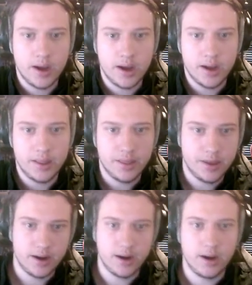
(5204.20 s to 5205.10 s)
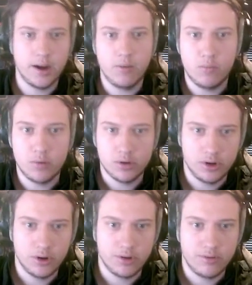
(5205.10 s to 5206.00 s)
And then I want
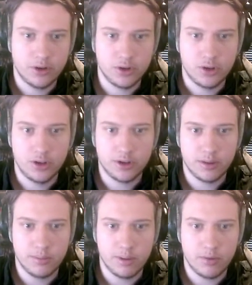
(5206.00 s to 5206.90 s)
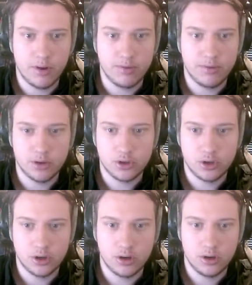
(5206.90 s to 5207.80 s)
another function. This can be a private
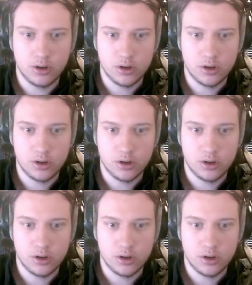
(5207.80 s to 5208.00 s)
function.